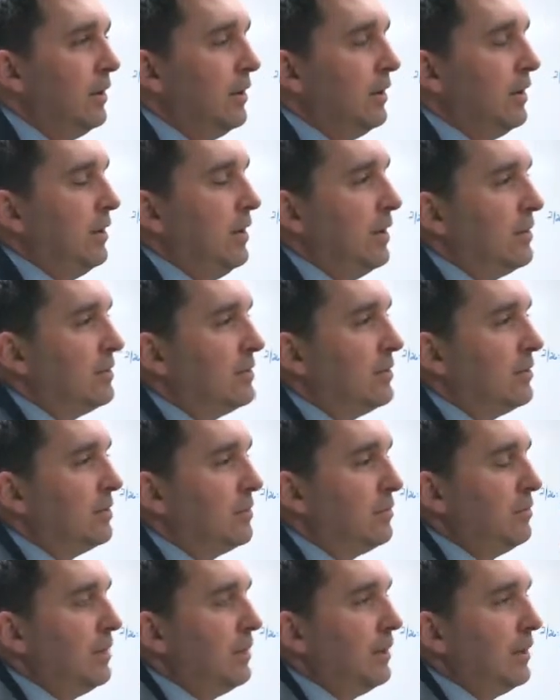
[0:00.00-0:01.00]
You know, so it's
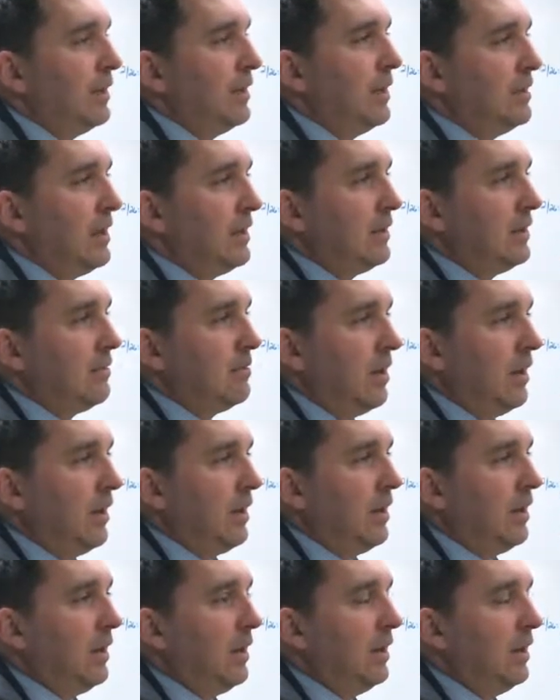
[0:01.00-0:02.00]
really going to take the
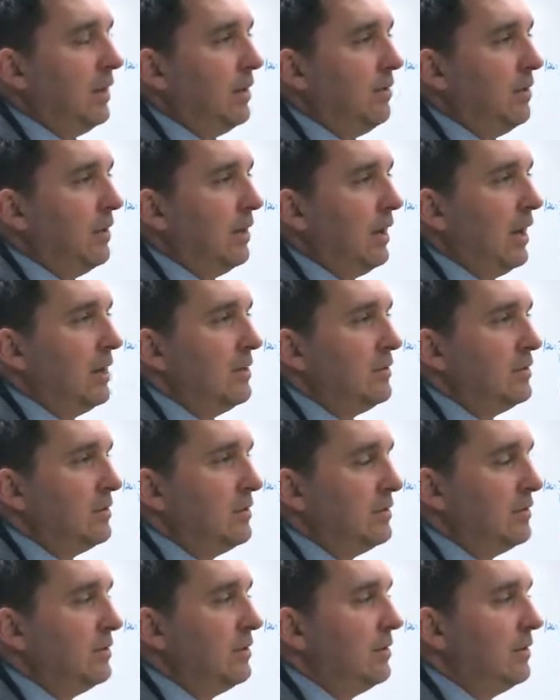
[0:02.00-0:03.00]
marketing and
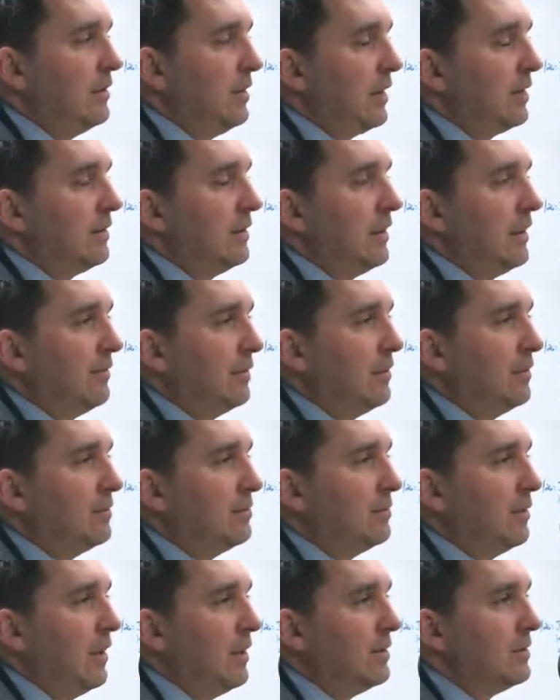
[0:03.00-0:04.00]
communications to the next level as
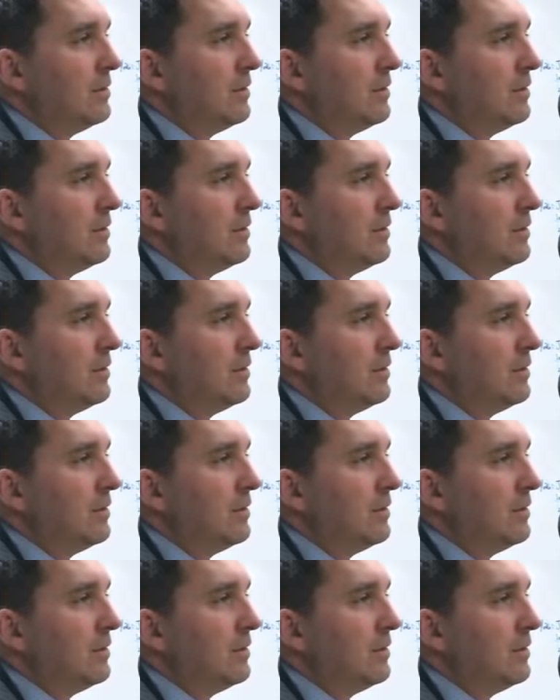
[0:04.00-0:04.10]
well.